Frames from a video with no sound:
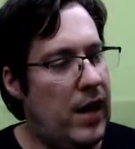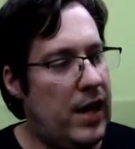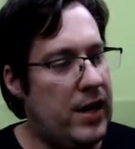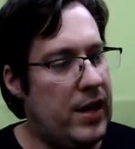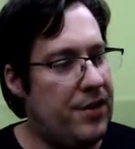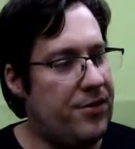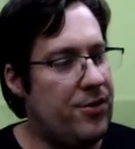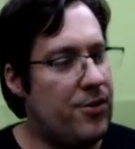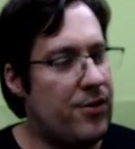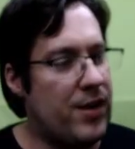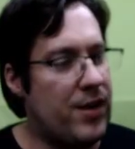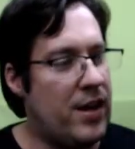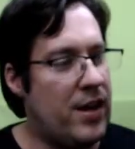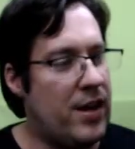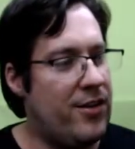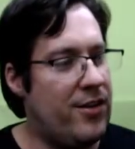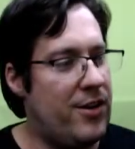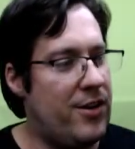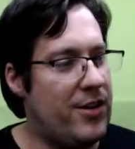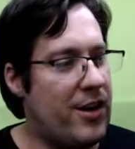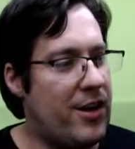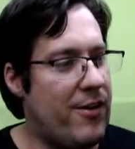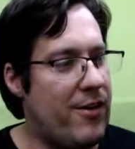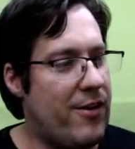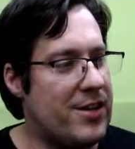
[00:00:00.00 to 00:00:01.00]
I still can't turn the
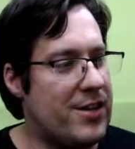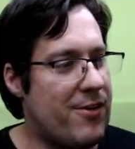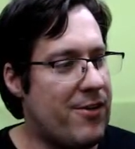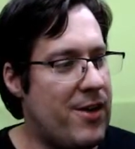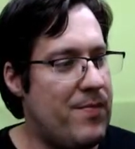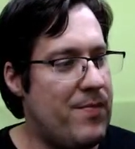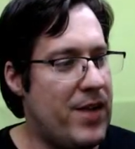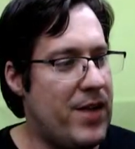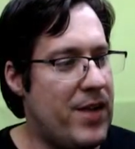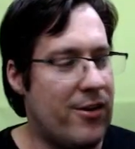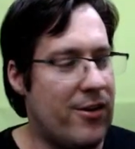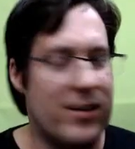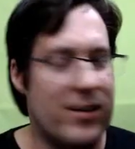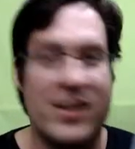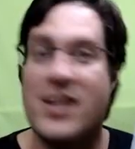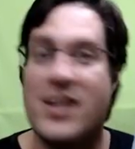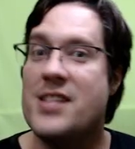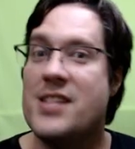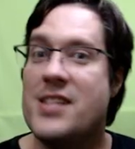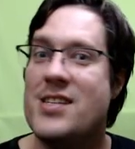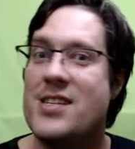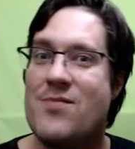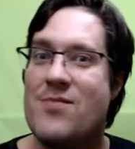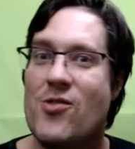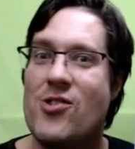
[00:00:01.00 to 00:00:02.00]
green screen back on because
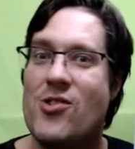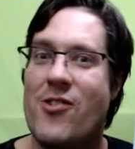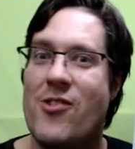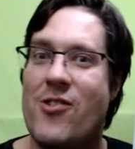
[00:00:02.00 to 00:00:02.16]
there's more green